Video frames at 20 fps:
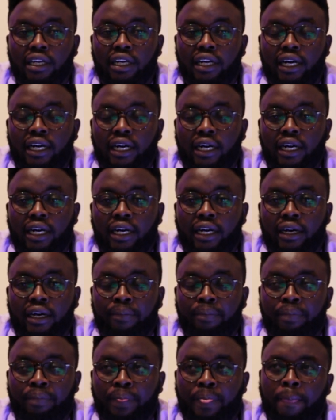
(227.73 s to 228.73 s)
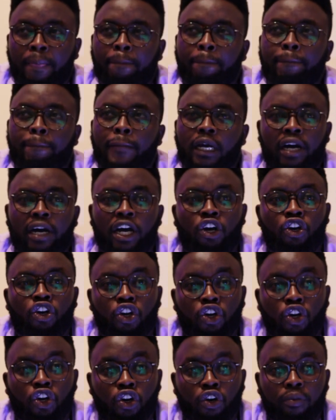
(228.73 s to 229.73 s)

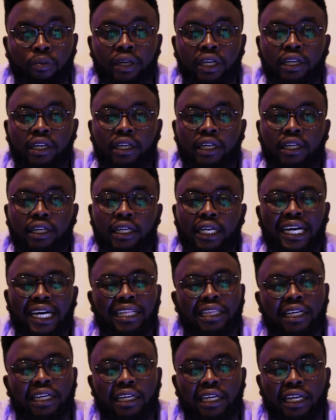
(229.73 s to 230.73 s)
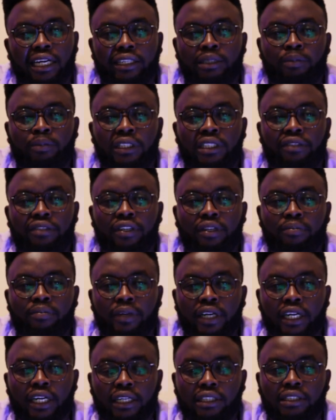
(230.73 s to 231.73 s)
myoglobin, and other non-specific
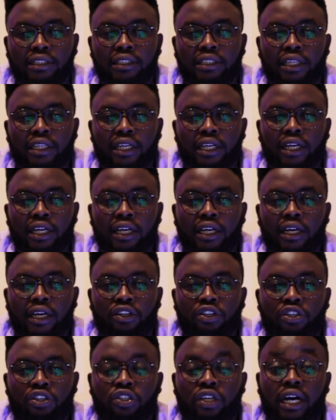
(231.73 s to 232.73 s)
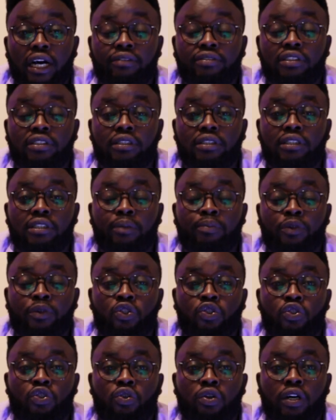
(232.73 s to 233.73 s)
markers. You also have supposed
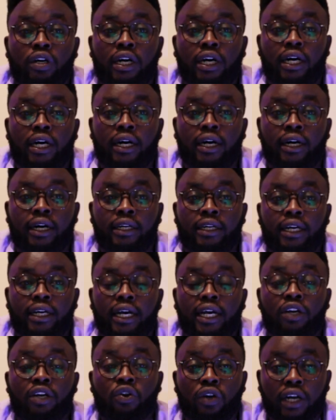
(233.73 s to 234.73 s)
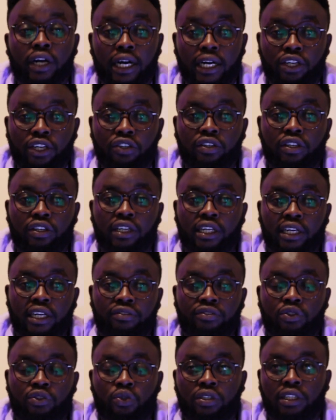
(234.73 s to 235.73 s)
to do an
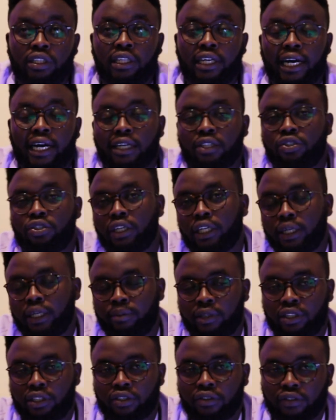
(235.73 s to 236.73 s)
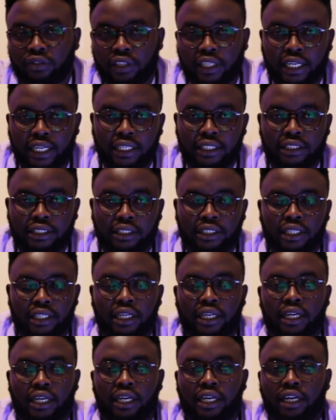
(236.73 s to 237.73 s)
echocardiograph to see the actual image of the heart.
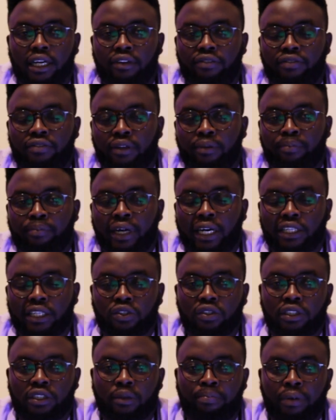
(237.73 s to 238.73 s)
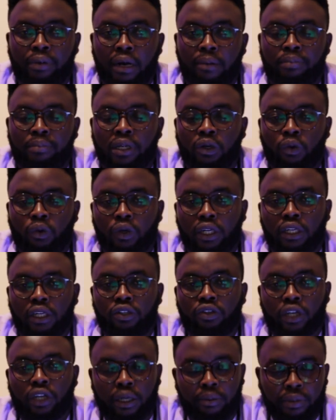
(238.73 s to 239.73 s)
If the muscles are pumping well,
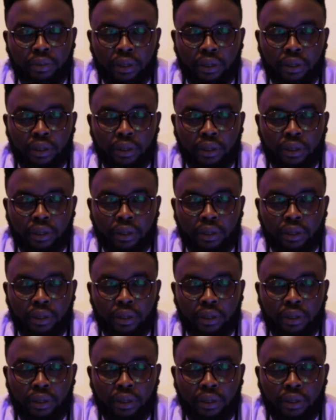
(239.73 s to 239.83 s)
you can be